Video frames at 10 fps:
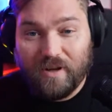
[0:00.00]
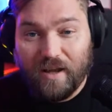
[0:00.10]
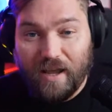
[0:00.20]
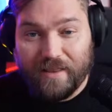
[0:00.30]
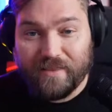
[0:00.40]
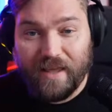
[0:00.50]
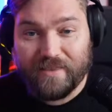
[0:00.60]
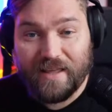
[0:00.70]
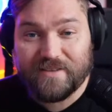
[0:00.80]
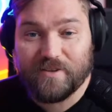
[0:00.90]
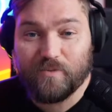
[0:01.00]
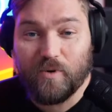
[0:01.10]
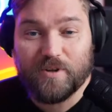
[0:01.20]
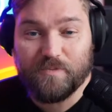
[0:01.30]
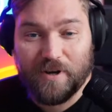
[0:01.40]
And that's the
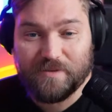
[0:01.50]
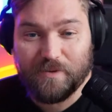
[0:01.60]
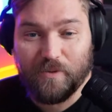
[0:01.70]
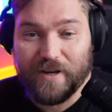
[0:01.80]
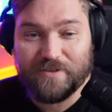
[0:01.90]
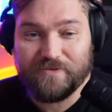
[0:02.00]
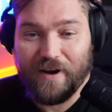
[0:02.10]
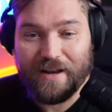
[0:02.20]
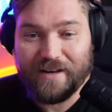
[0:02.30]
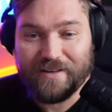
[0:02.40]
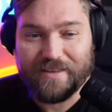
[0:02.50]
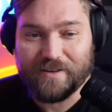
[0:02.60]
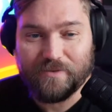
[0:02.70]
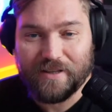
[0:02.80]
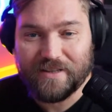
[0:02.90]
worst possible way to find anything,
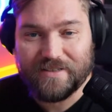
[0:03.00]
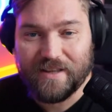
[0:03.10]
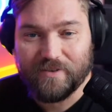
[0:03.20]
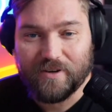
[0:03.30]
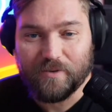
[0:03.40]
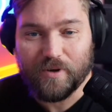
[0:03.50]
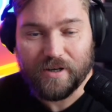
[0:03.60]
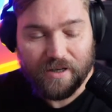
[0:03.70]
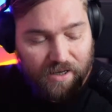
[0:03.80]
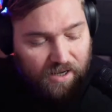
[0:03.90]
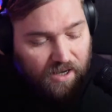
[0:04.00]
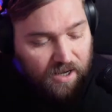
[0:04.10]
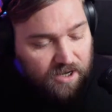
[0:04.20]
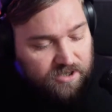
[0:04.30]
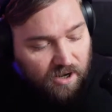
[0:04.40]
right? That's never going to work.
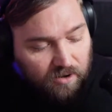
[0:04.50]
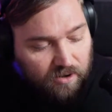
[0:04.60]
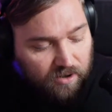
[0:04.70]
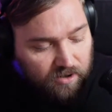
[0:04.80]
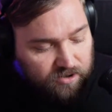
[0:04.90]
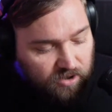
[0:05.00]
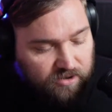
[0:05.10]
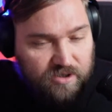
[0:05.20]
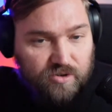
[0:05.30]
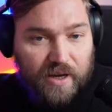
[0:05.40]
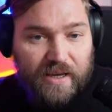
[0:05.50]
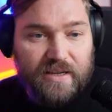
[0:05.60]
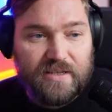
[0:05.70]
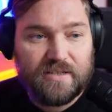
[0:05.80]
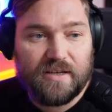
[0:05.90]
So the trick
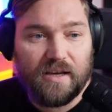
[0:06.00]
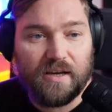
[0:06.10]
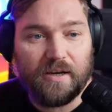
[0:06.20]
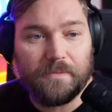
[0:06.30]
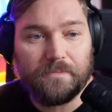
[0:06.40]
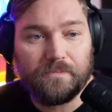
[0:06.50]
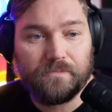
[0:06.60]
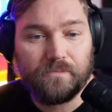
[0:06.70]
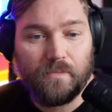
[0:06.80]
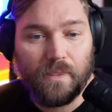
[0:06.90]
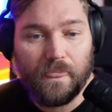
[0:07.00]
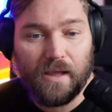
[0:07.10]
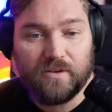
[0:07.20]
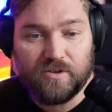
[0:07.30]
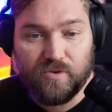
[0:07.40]
is
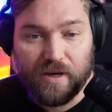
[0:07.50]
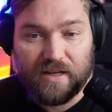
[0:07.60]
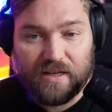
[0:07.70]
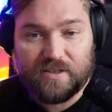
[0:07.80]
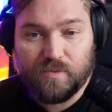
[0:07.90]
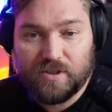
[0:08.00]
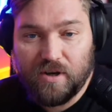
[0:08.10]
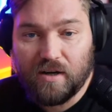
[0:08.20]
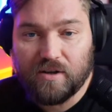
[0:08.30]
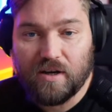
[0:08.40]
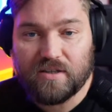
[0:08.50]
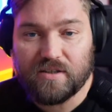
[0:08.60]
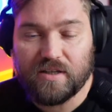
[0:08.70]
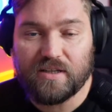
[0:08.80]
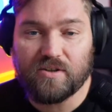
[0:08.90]
the trick, at least what Toddle does,
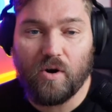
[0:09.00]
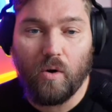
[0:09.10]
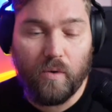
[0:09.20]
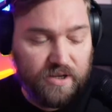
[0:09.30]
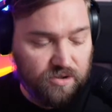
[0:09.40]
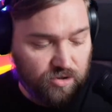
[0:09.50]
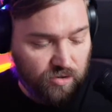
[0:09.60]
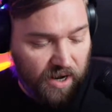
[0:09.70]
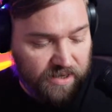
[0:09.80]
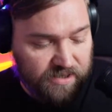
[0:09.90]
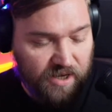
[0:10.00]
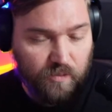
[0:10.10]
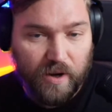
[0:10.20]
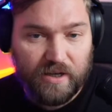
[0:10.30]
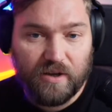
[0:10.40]
is always to try and say,
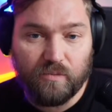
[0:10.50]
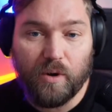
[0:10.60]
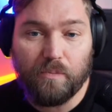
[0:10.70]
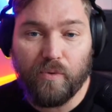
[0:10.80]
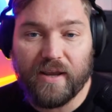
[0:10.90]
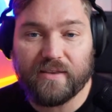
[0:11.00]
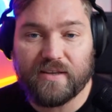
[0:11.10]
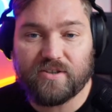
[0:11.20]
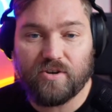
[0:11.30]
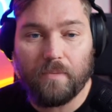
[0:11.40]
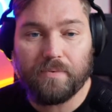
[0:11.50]
when can we break this up